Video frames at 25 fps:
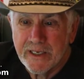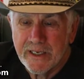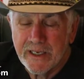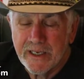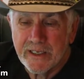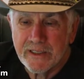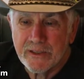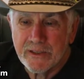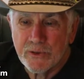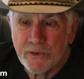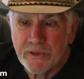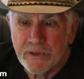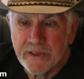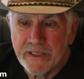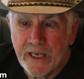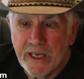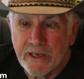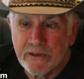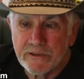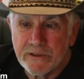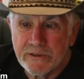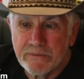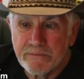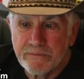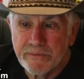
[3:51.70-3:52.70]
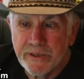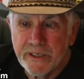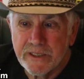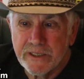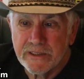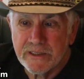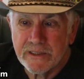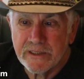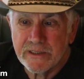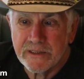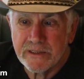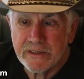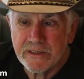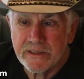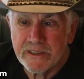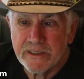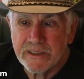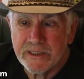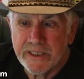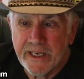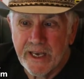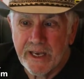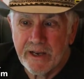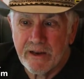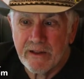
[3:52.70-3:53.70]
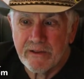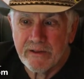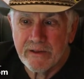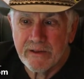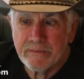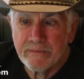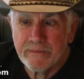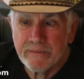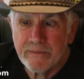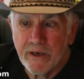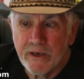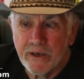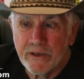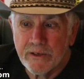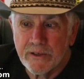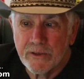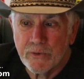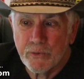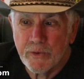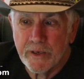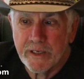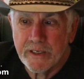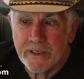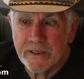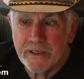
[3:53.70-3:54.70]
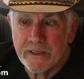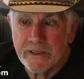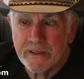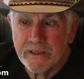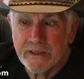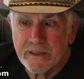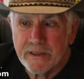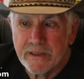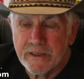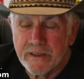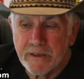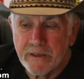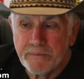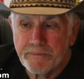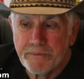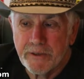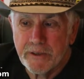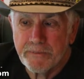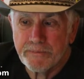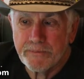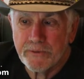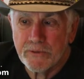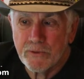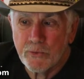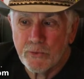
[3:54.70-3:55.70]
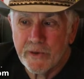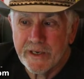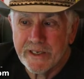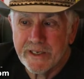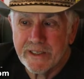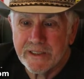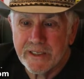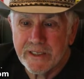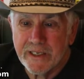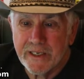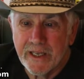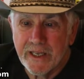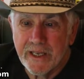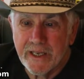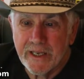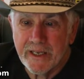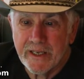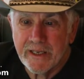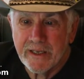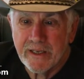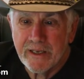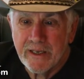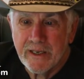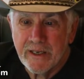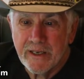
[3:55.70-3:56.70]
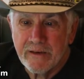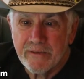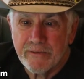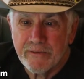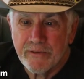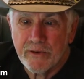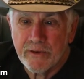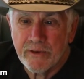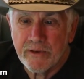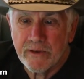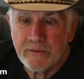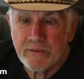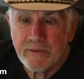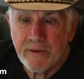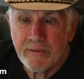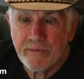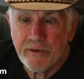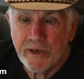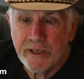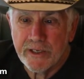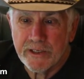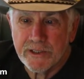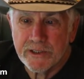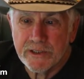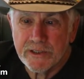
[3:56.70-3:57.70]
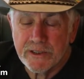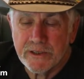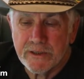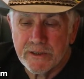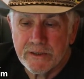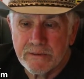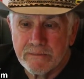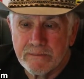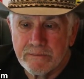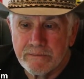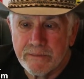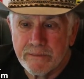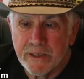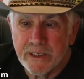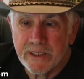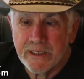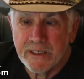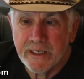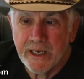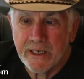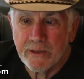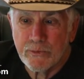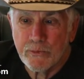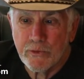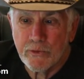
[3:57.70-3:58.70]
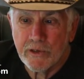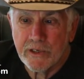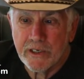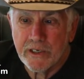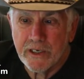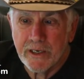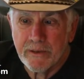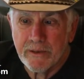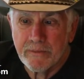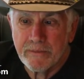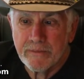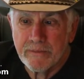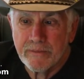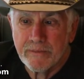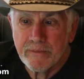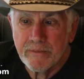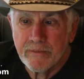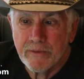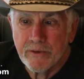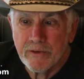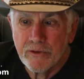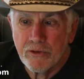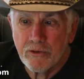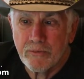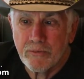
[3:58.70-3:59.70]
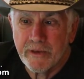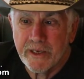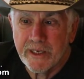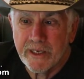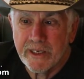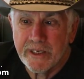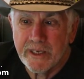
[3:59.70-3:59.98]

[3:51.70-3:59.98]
into 1,000 pieces and scatter them on the wind. The people wait today for their revelation, but none will come. You may